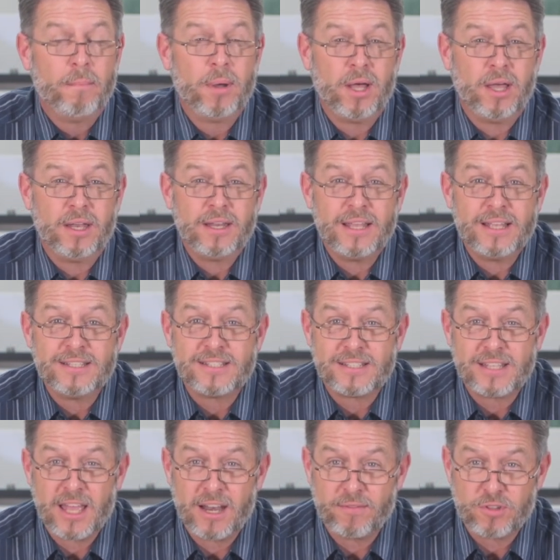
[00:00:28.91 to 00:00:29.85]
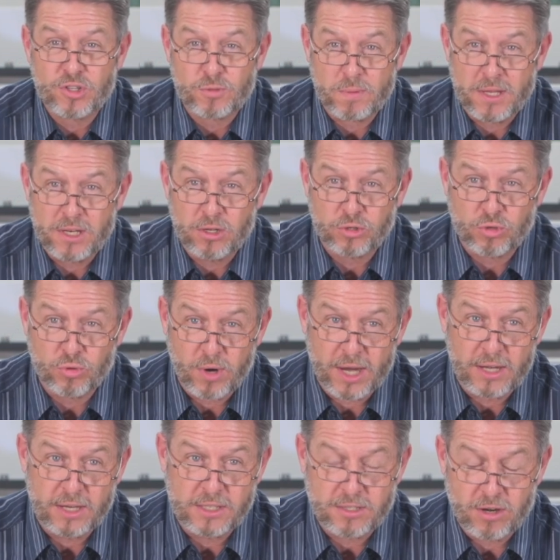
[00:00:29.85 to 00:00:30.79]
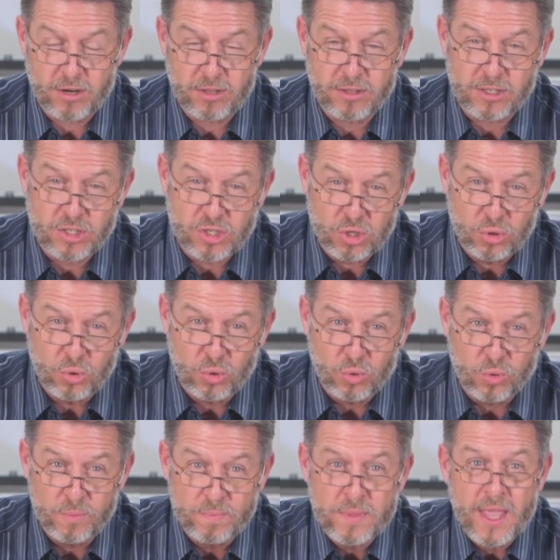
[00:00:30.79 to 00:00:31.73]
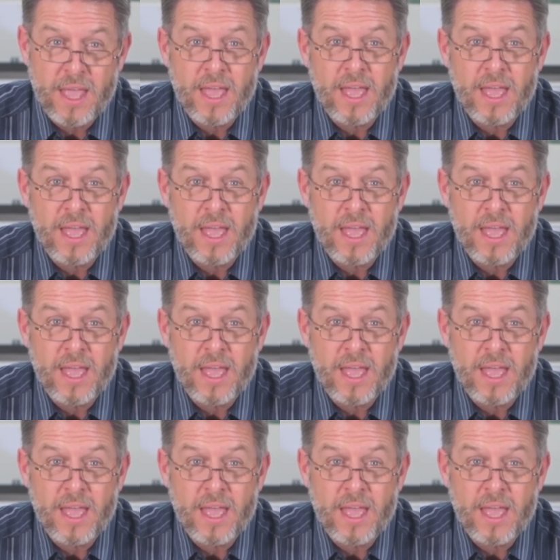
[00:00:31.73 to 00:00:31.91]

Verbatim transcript: But instead of the spindle directly turning the tool,